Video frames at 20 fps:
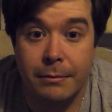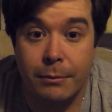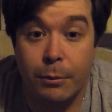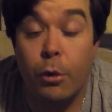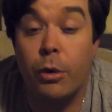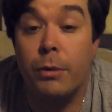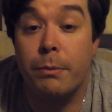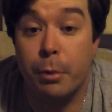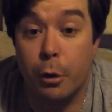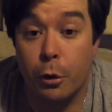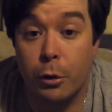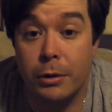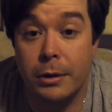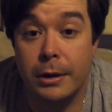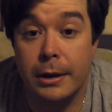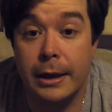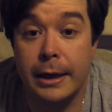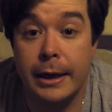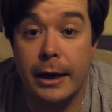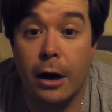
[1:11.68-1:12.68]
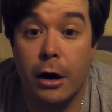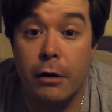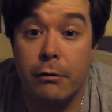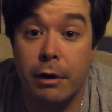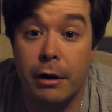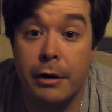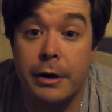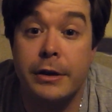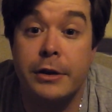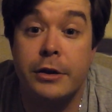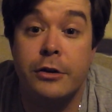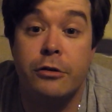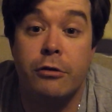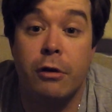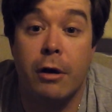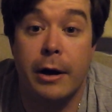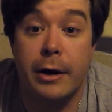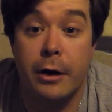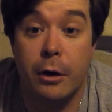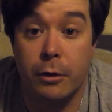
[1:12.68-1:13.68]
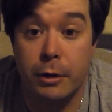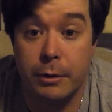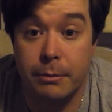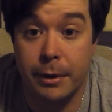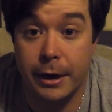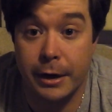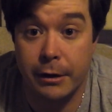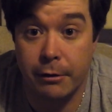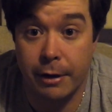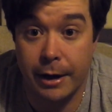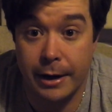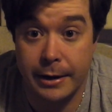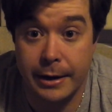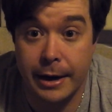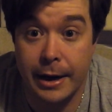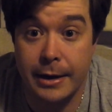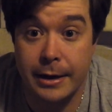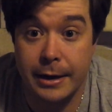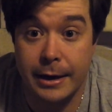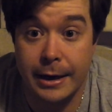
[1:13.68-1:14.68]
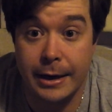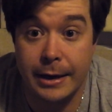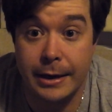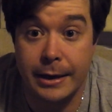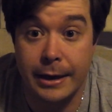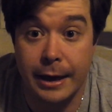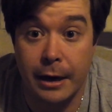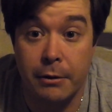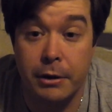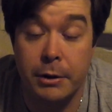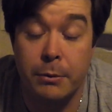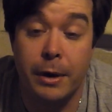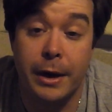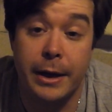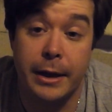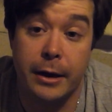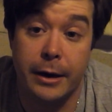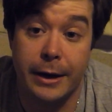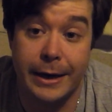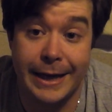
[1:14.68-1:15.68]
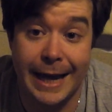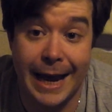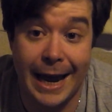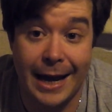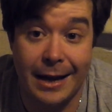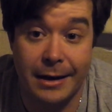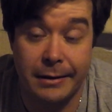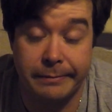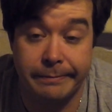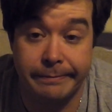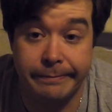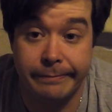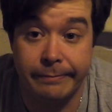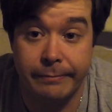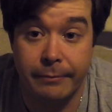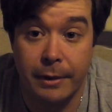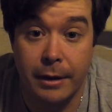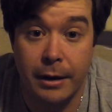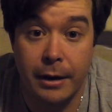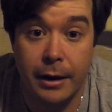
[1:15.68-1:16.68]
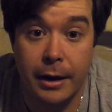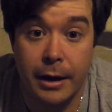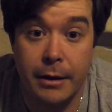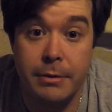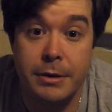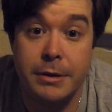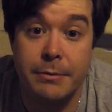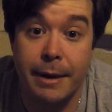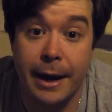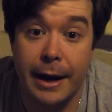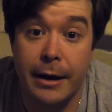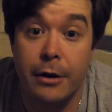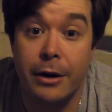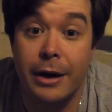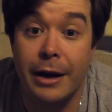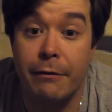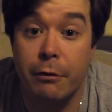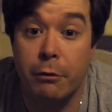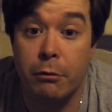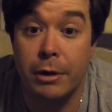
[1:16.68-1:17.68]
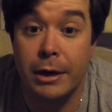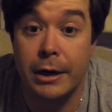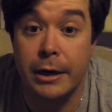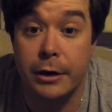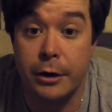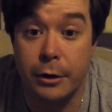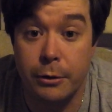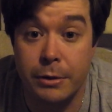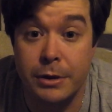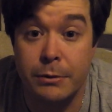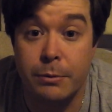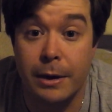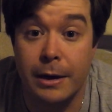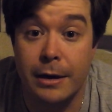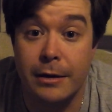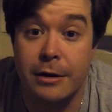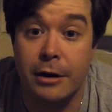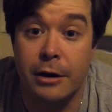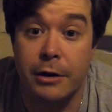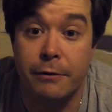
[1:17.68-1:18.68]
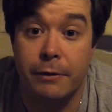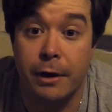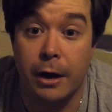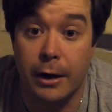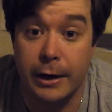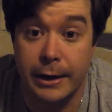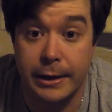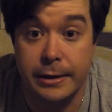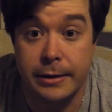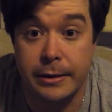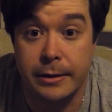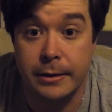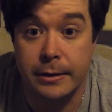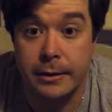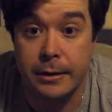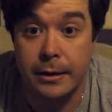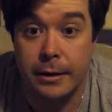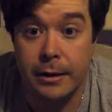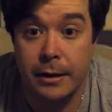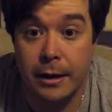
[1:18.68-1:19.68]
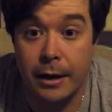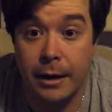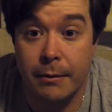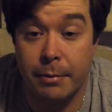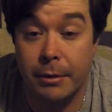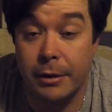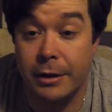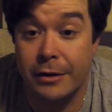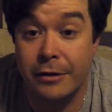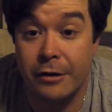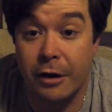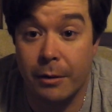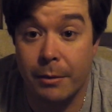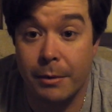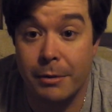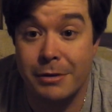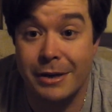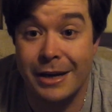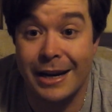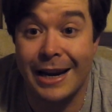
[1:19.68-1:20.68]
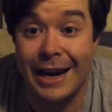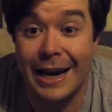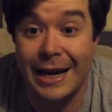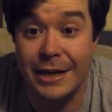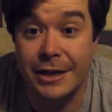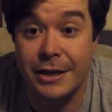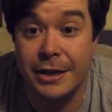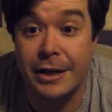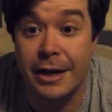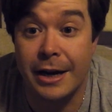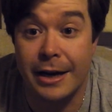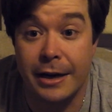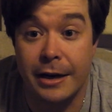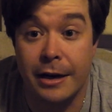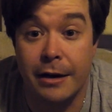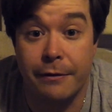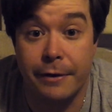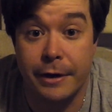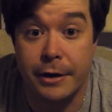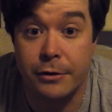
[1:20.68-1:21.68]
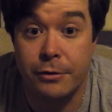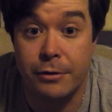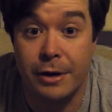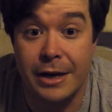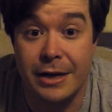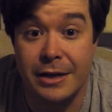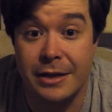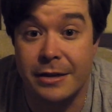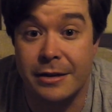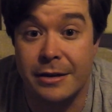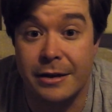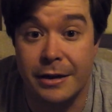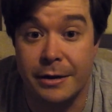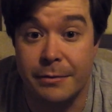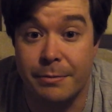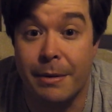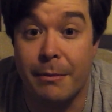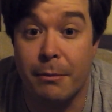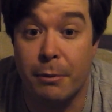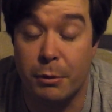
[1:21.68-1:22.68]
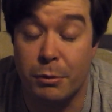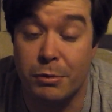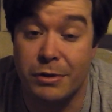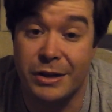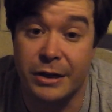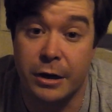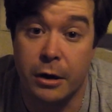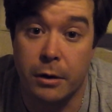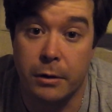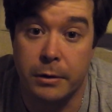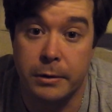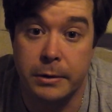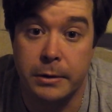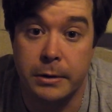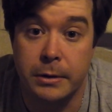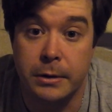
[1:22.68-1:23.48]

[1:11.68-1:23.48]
More importantly, I wrote it to try and honour my granddad in the only way that I can. He was a man I never really knew as well as I'd have liked, and by the time I was at an age to take enough interest, his memory was gone.